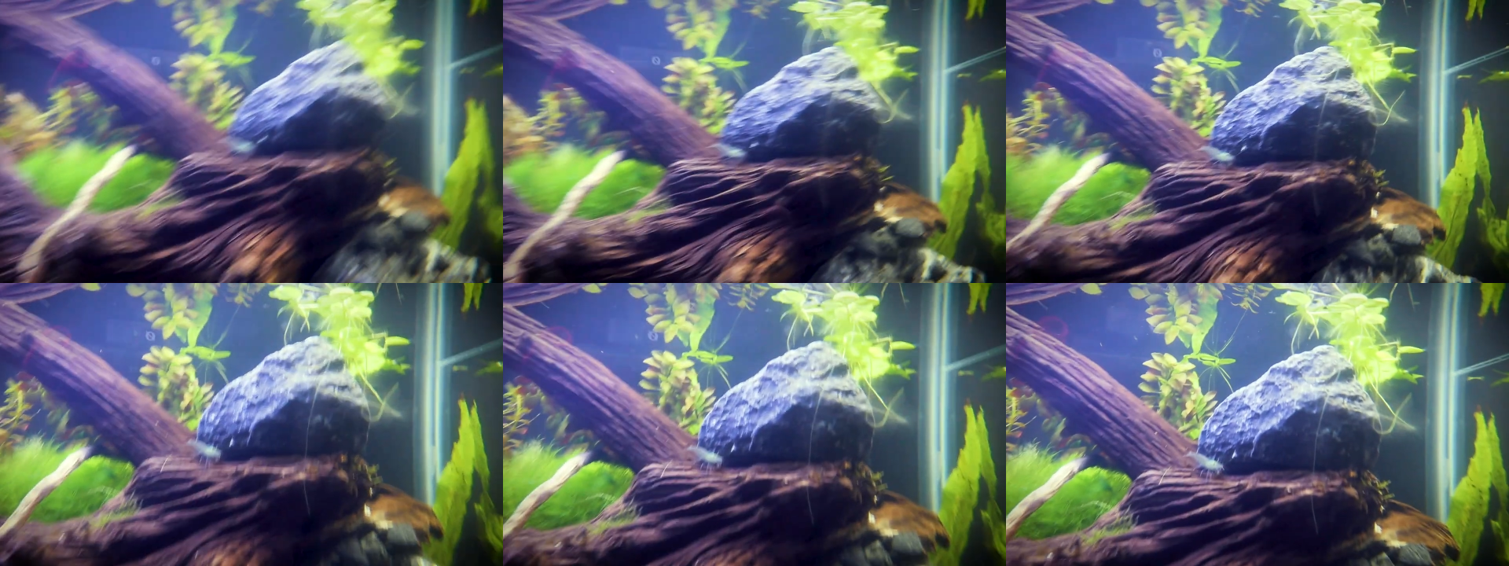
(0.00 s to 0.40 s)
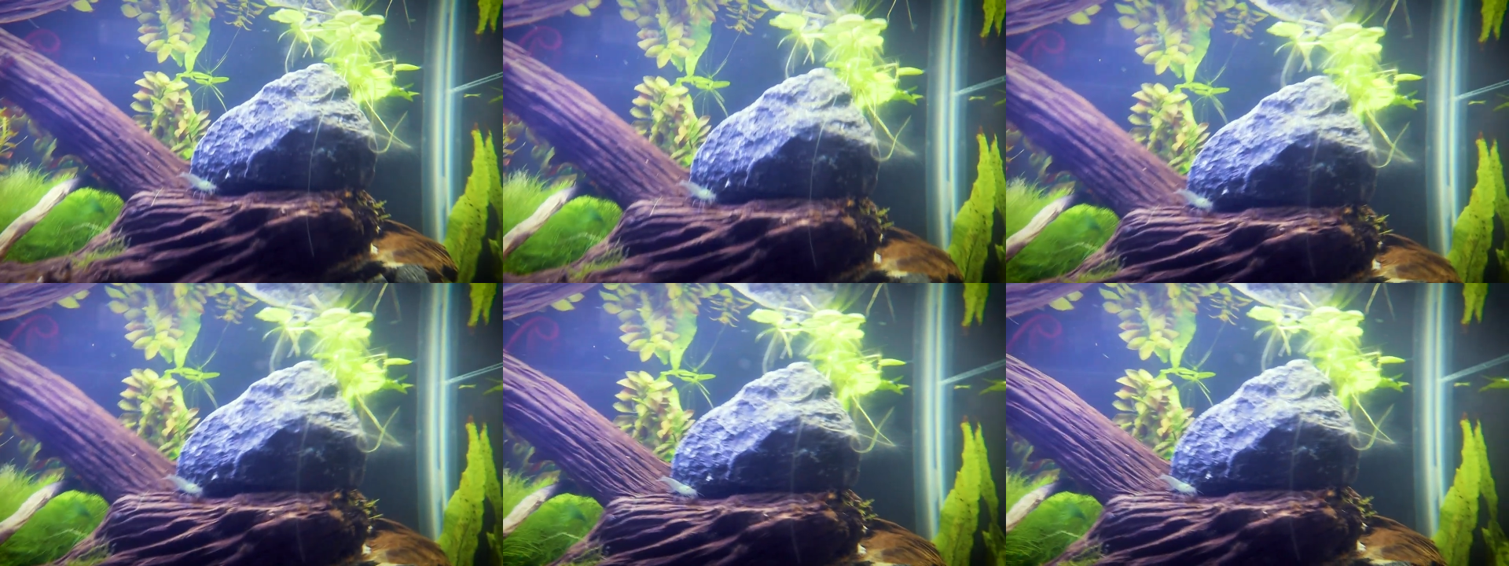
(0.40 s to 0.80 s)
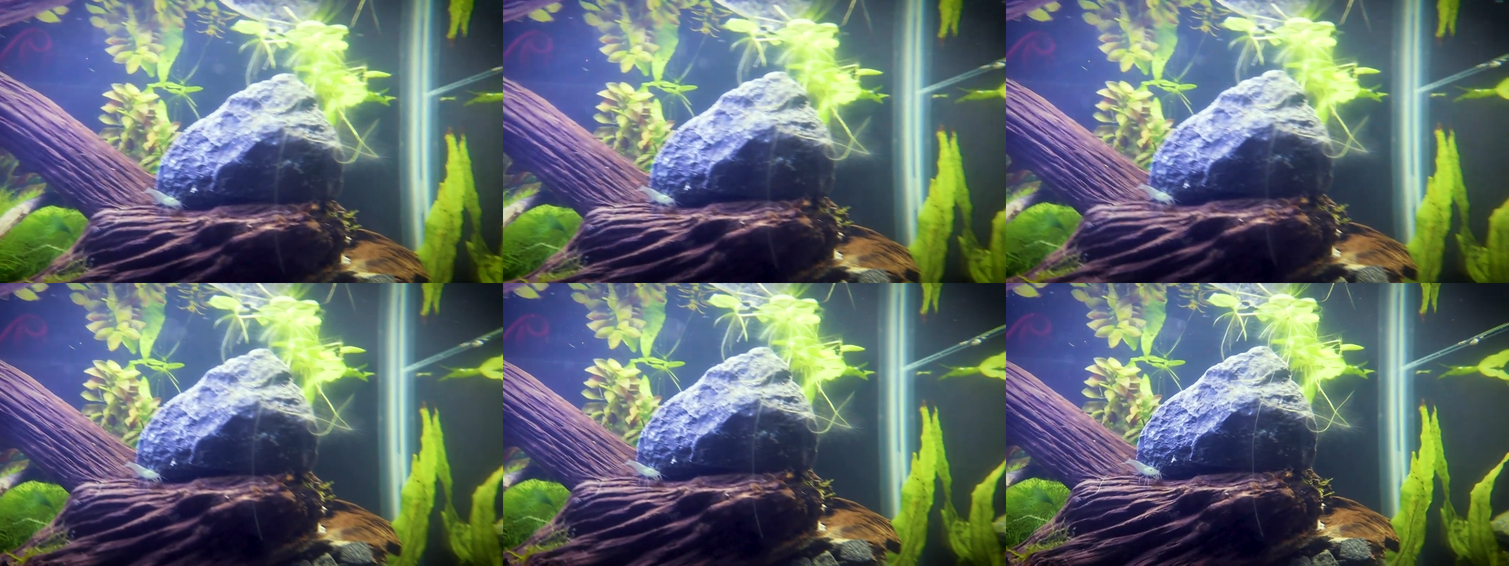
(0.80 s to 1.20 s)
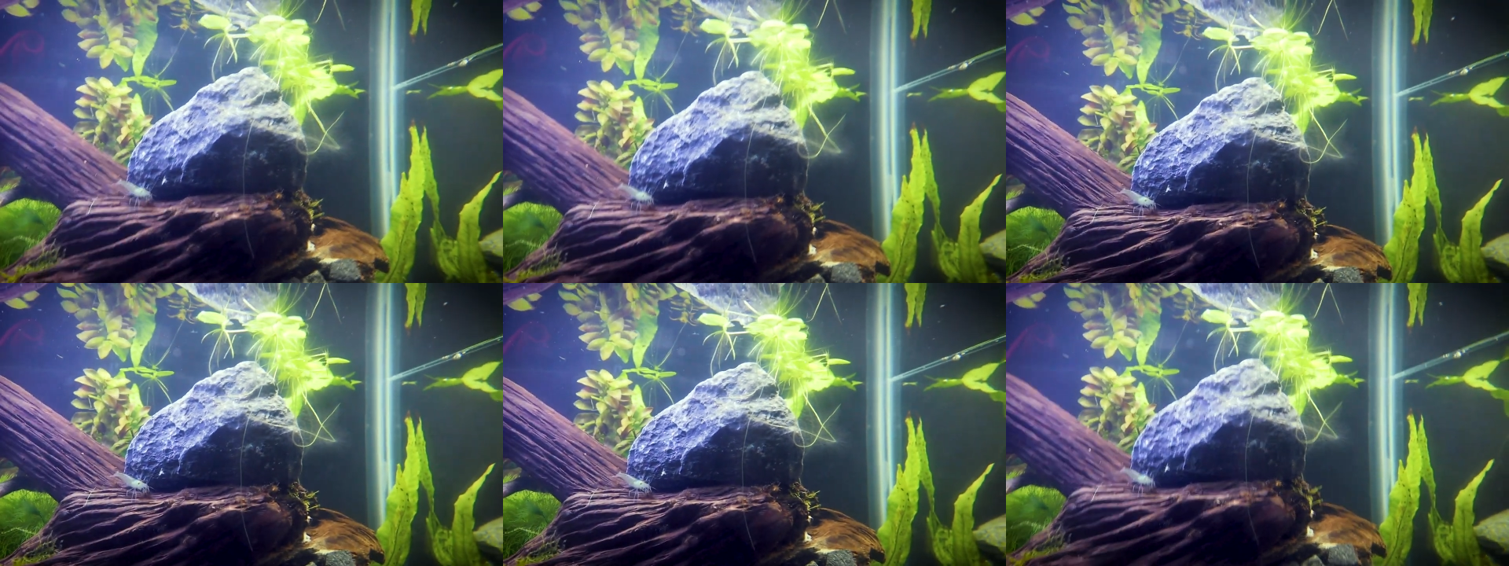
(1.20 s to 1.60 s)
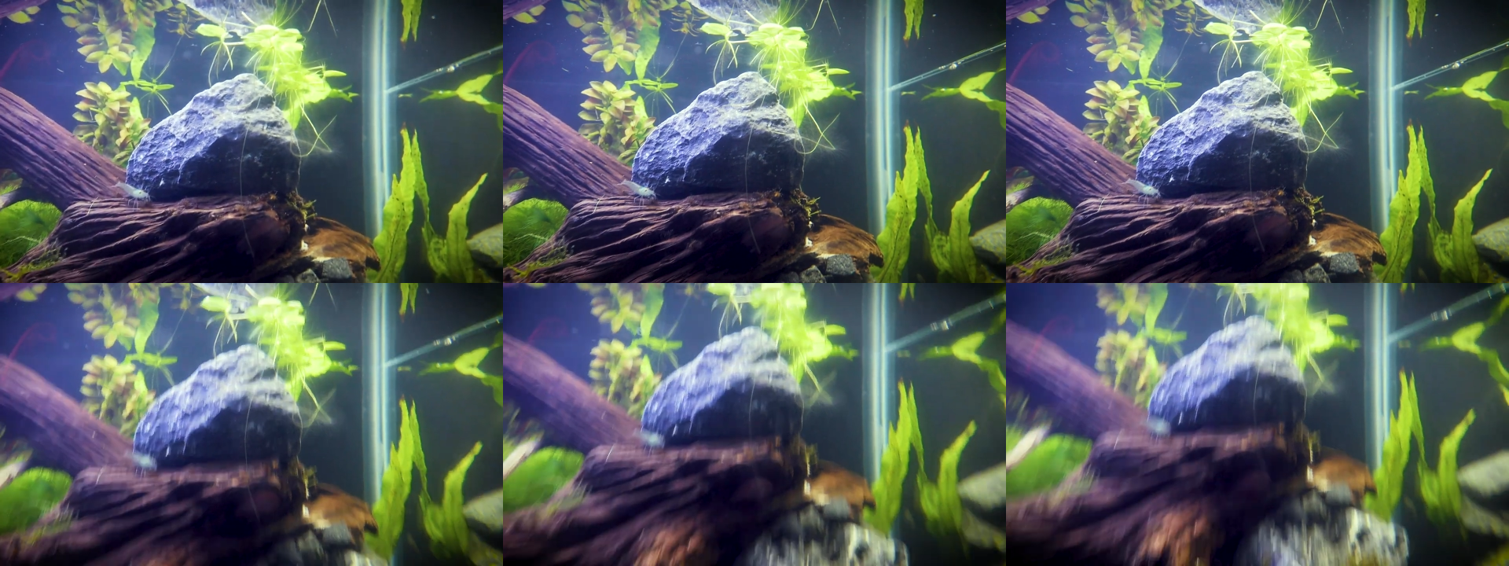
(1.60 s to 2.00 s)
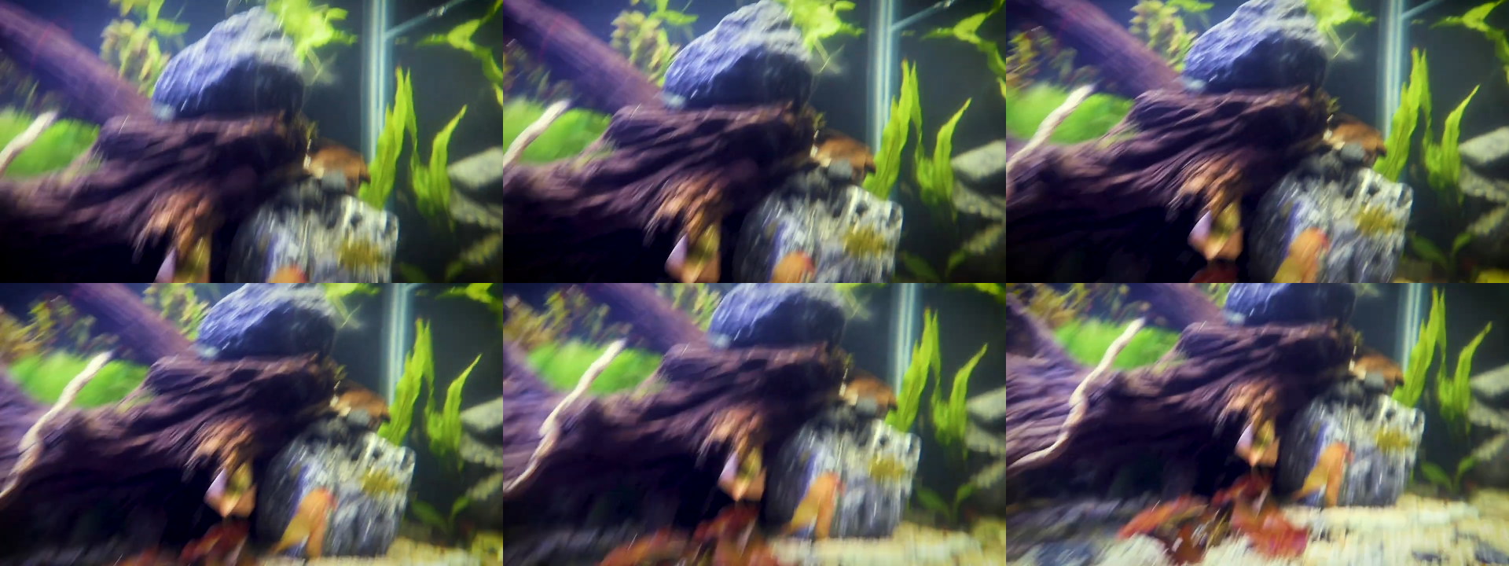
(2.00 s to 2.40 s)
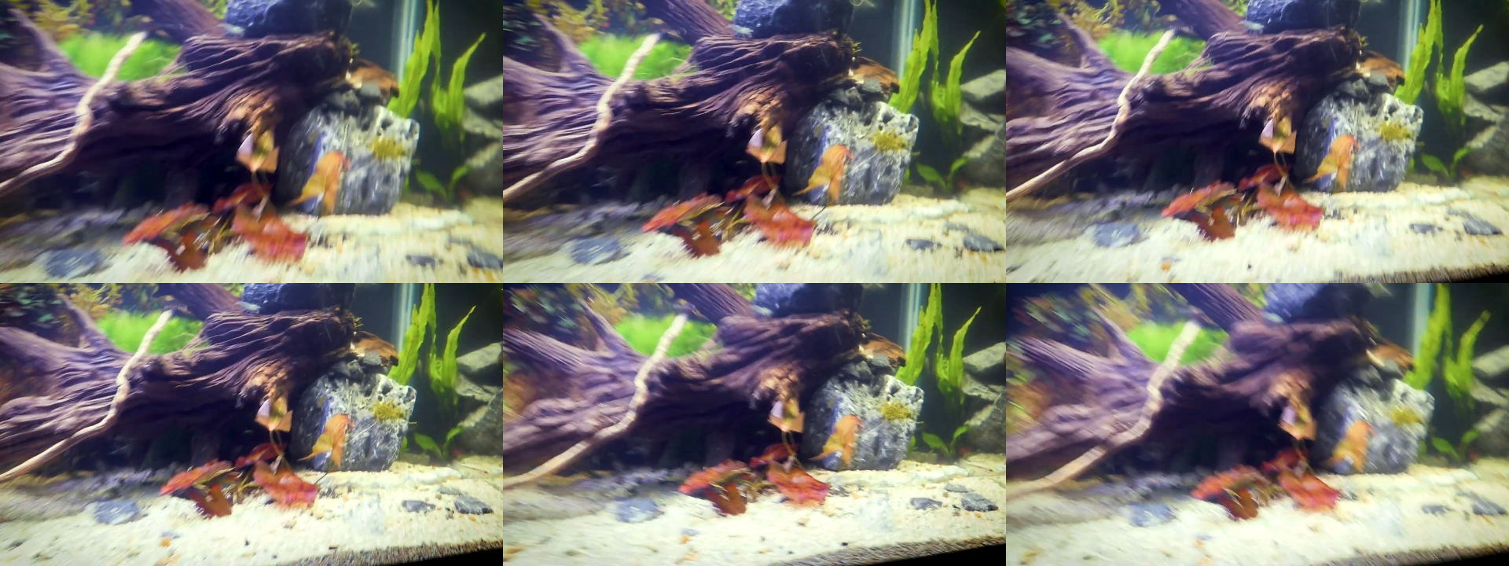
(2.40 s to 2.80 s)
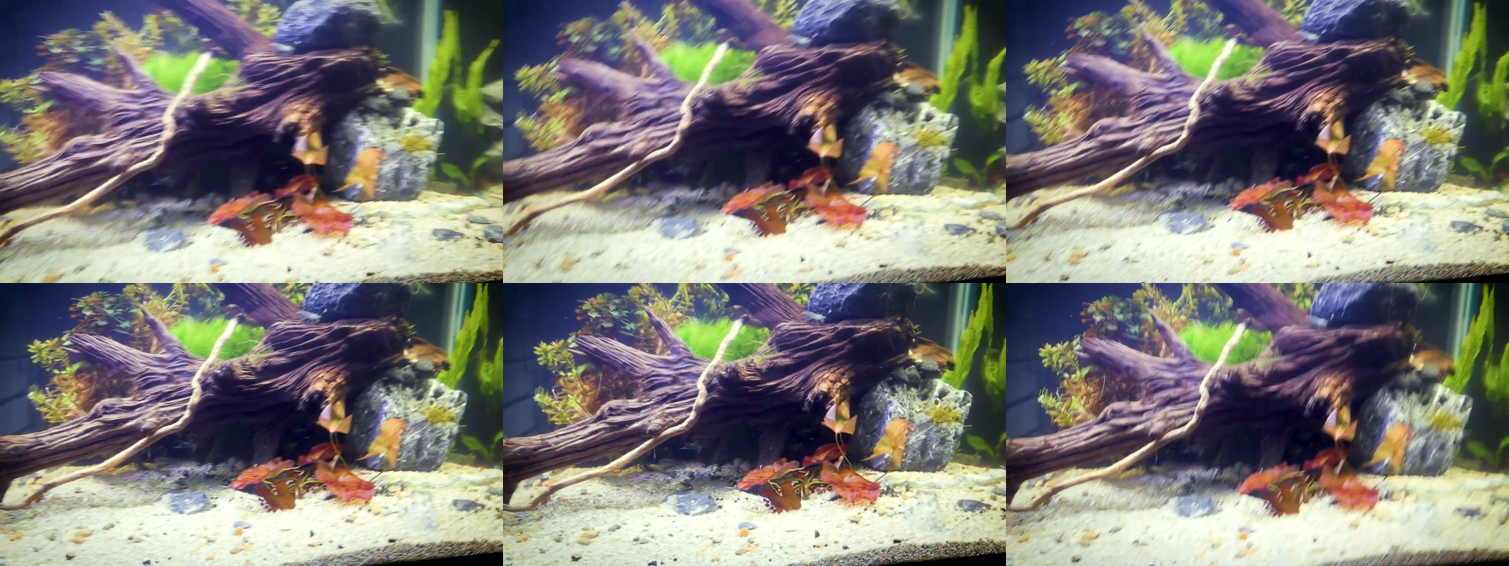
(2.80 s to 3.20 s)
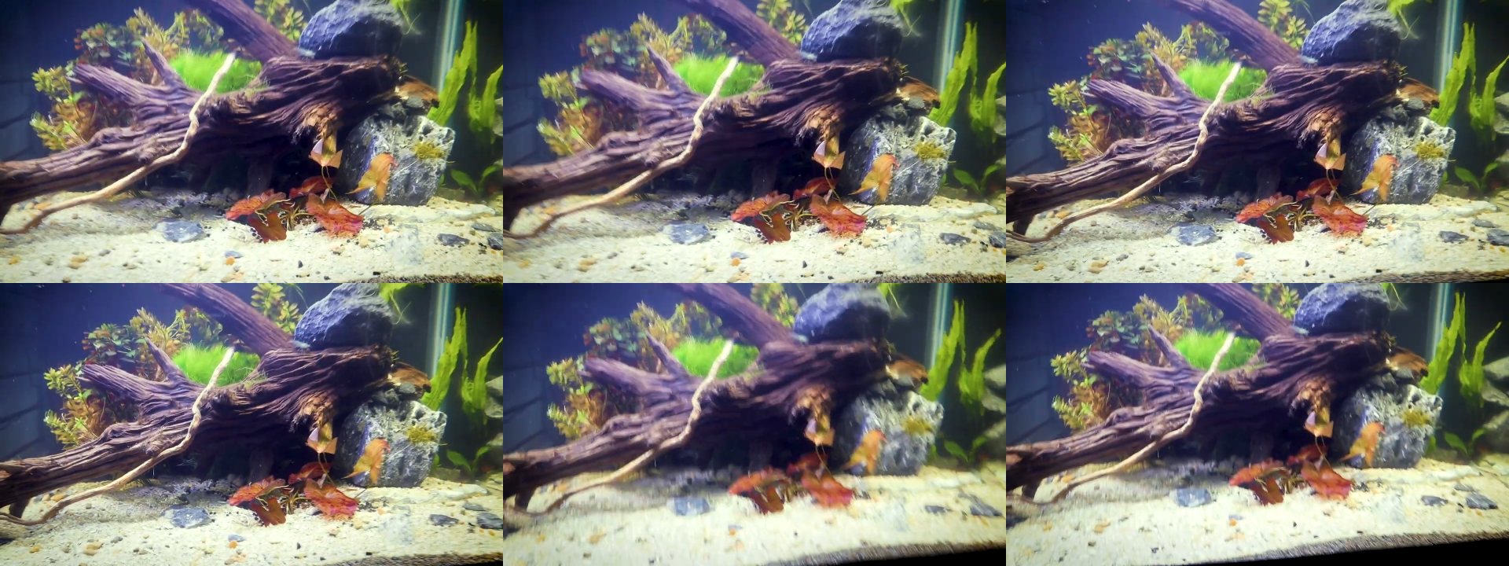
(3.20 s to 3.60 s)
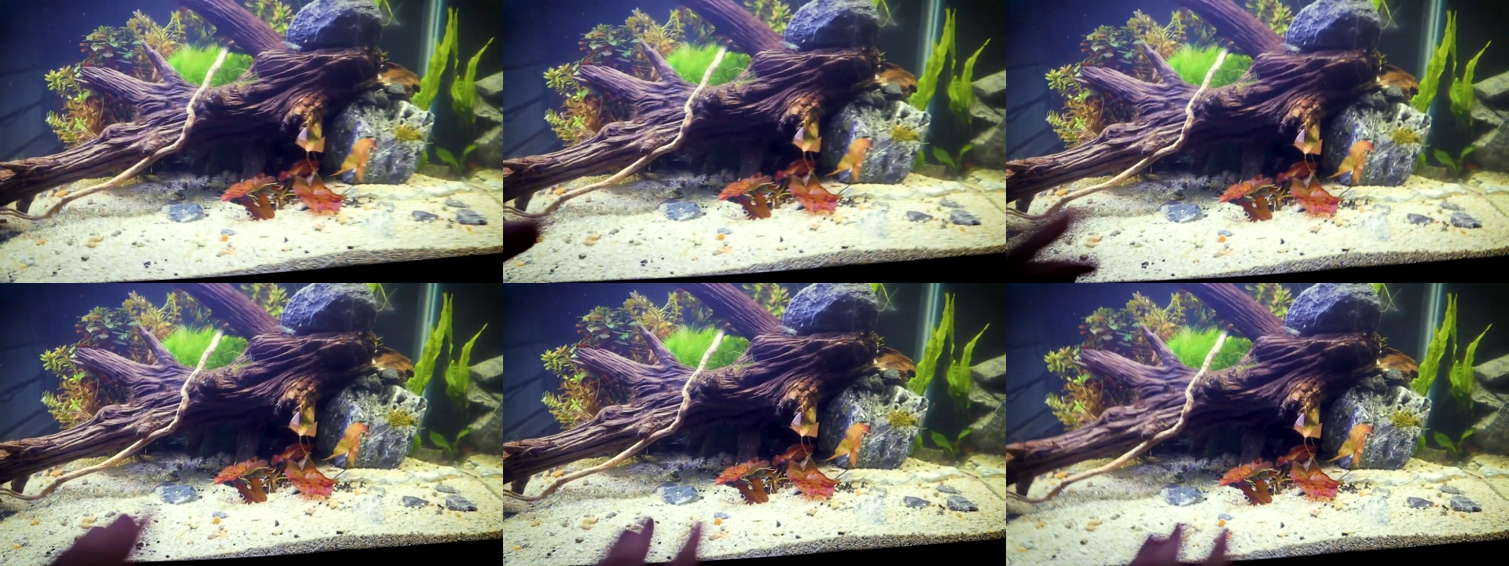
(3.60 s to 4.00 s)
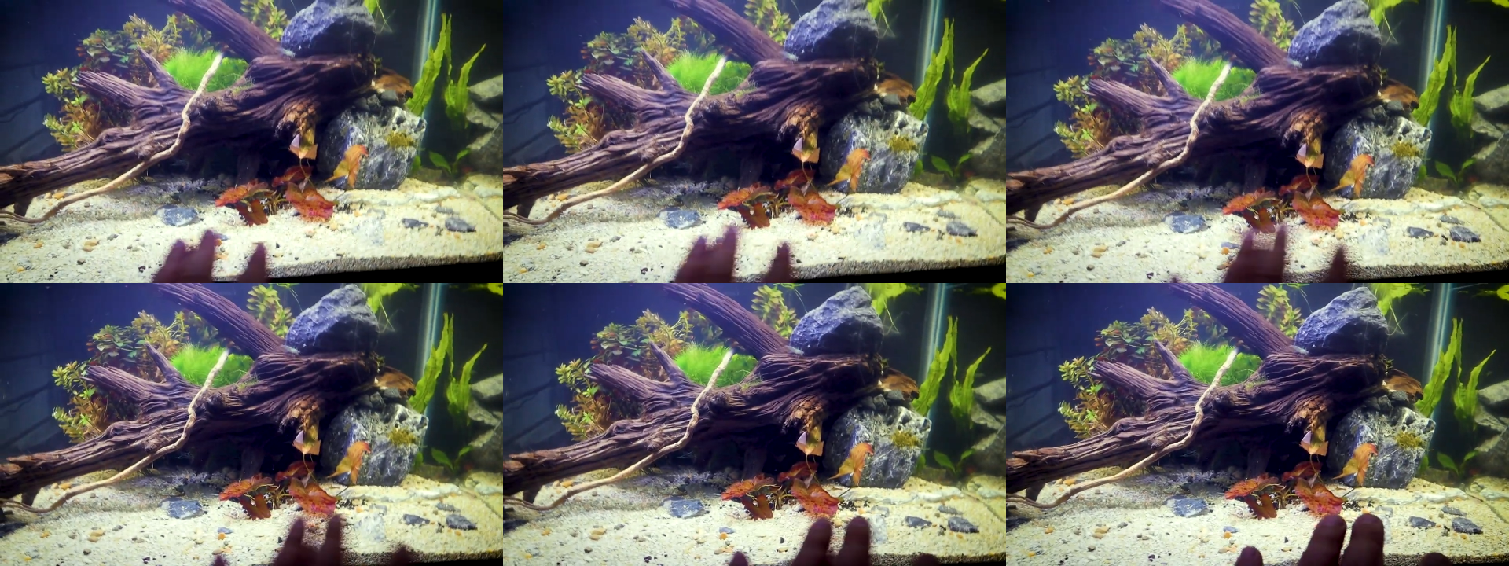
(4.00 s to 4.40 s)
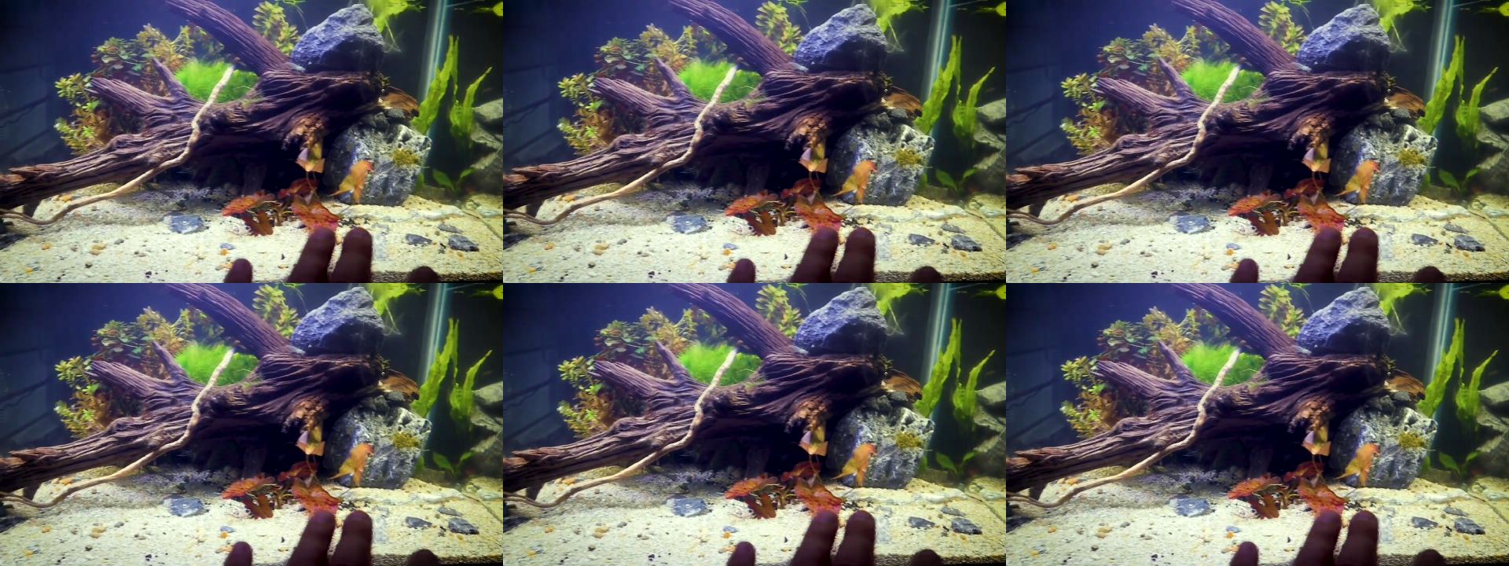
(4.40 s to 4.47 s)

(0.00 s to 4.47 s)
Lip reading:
No face is visible, so there are no lips to read.